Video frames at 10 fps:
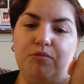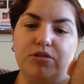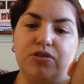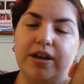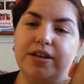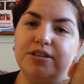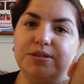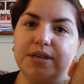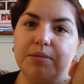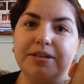We're trying to
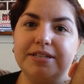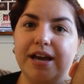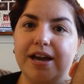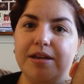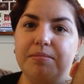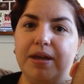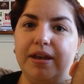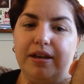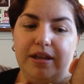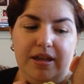do tummy time,
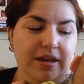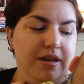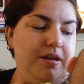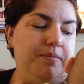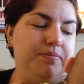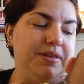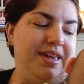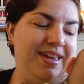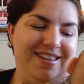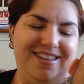and um,
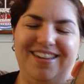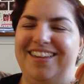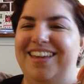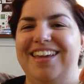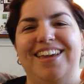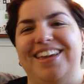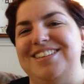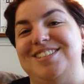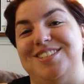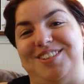
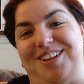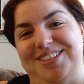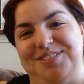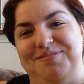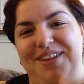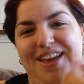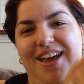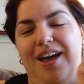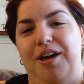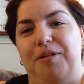he's just awesome.
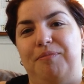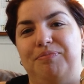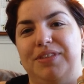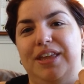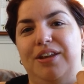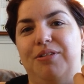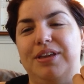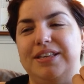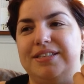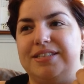You know,
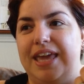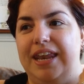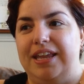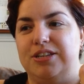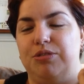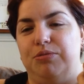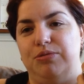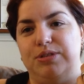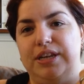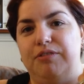he's getting into the
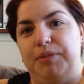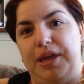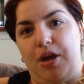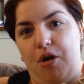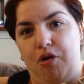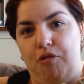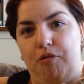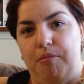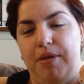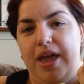routine of being
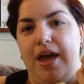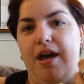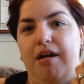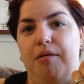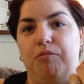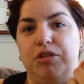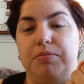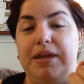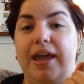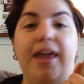home
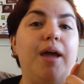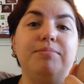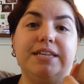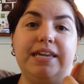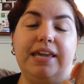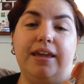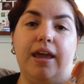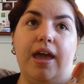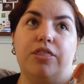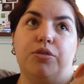with me, and I'm
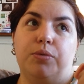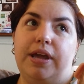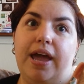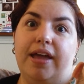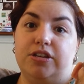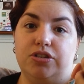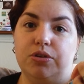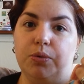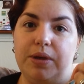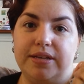taking 3
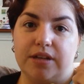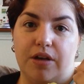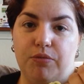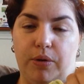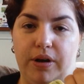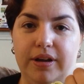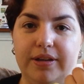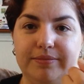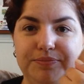additional weeks off work.